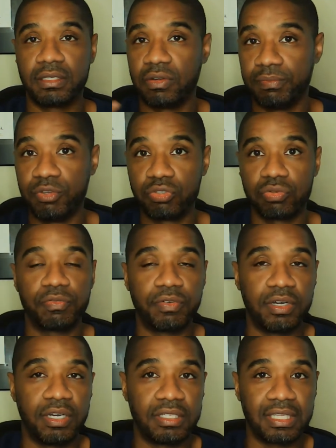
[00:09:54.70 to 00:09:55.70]
mutual
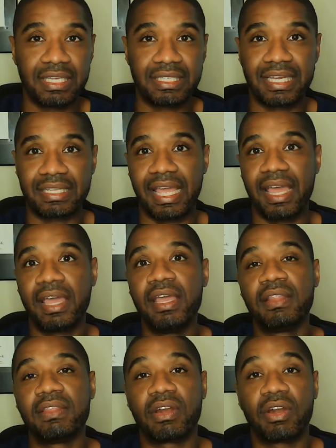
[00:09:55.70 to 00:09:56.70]
funds and things like that
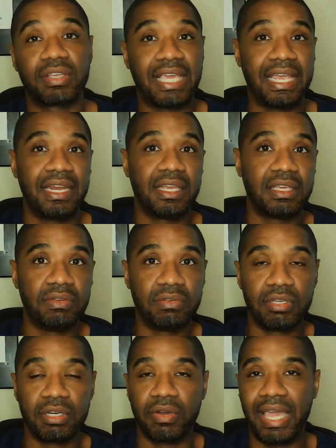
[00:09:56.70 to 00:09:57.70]
are gaining
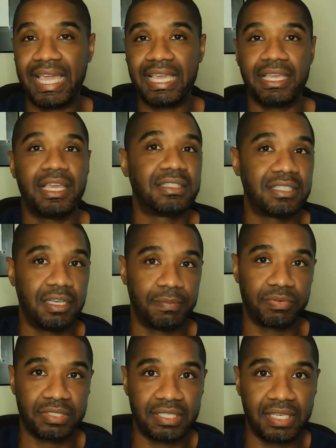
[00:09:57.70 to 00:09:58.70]
you 8 and
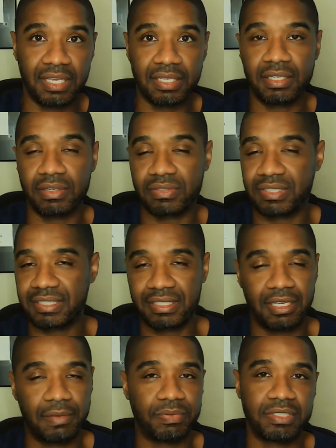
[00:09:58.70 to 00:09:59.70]
10%, 6 to
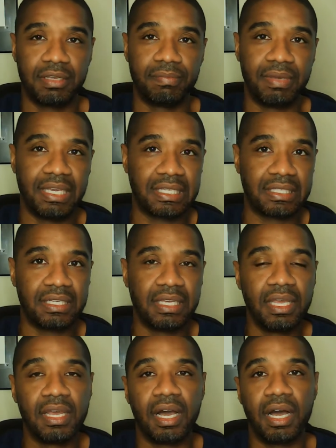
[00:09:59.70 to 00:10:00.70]
10% basically
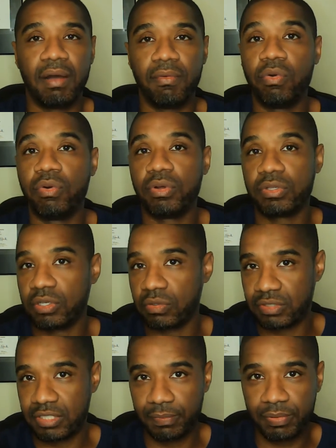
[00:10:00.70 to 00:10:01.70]
on
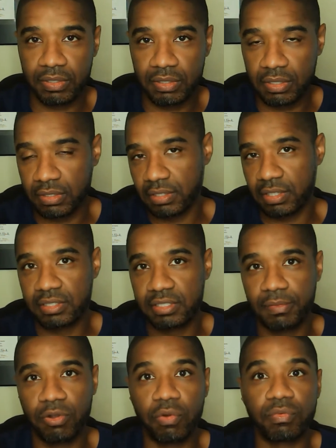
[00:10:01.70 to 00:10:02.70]
typically a typical